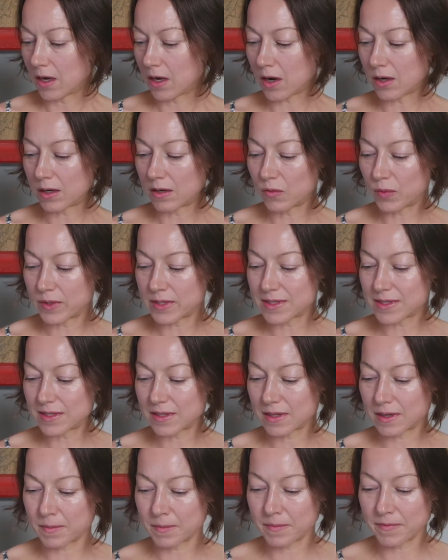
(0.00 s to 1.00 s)
Garden of
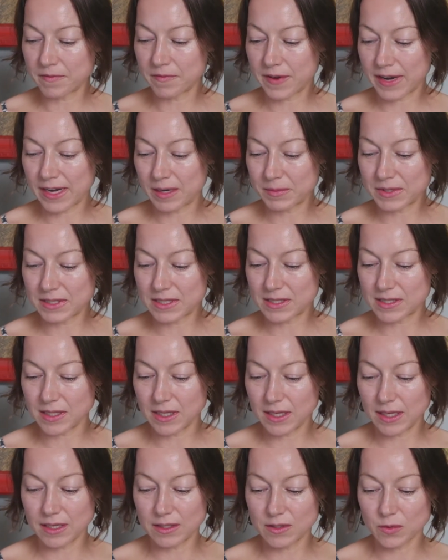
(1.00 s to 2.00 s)
Wisdom Vitamin
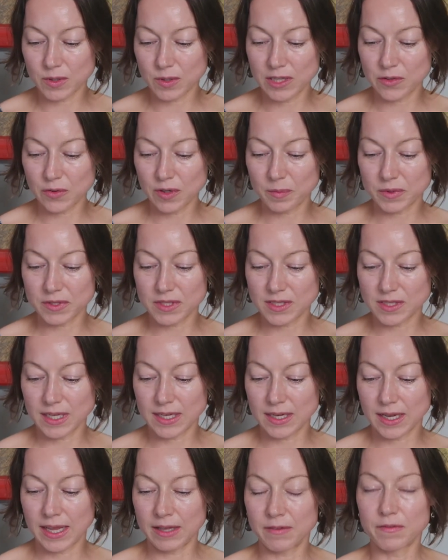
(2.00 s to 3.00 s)
C,
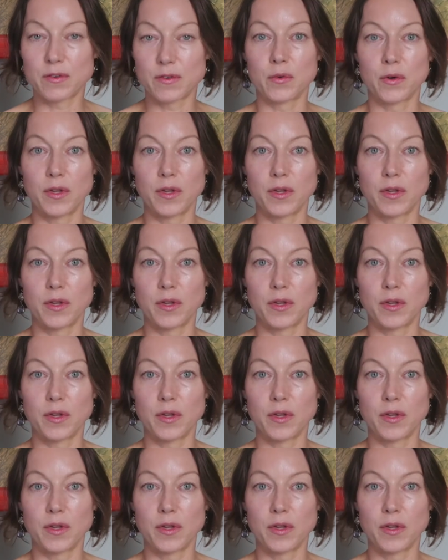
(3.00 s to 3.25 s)
23% and